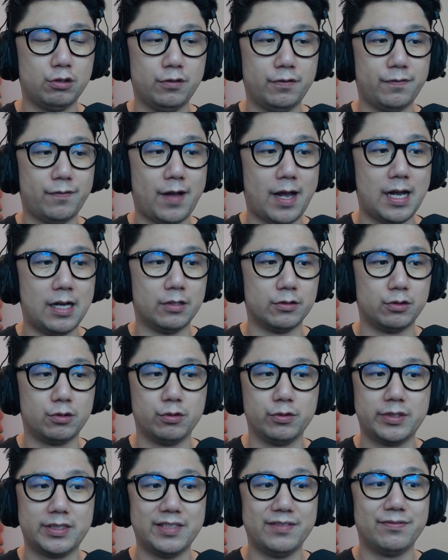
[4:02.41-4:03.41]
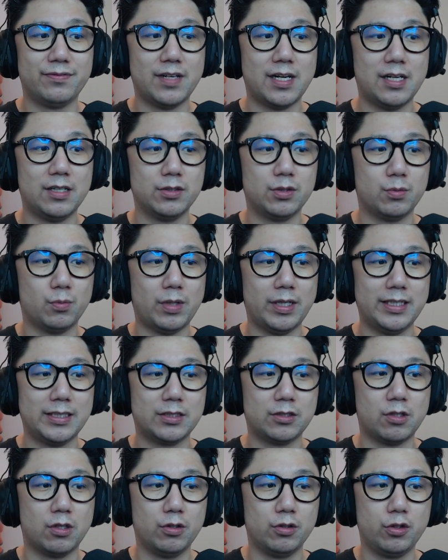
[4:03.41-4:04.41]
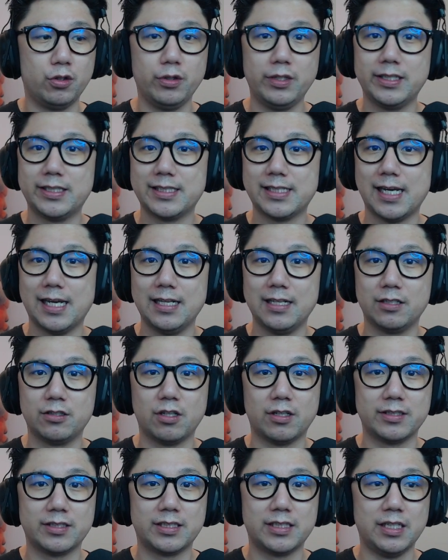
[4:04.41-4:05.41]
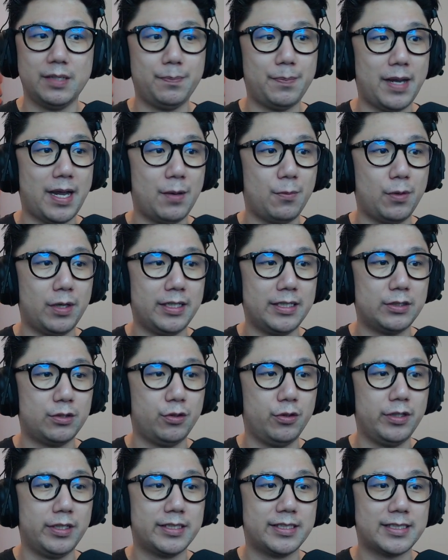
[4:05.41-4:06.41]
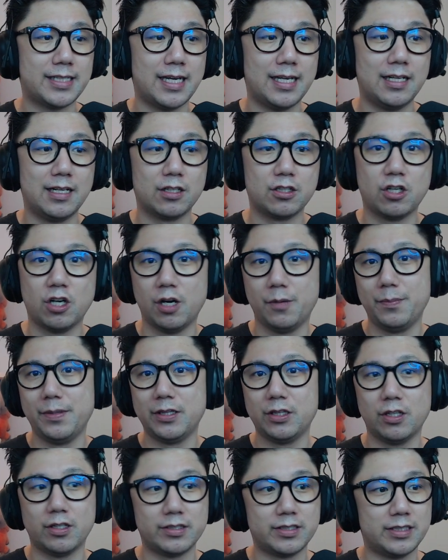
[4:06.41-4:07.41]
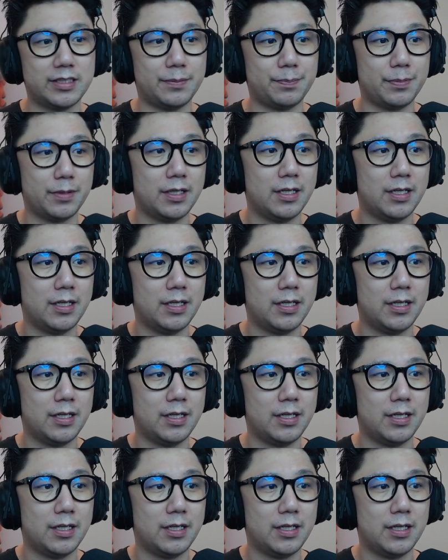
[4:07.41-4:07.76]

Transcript: files, two zip files. One is called uniscaler dot zip and one is uniscaler common dot zip.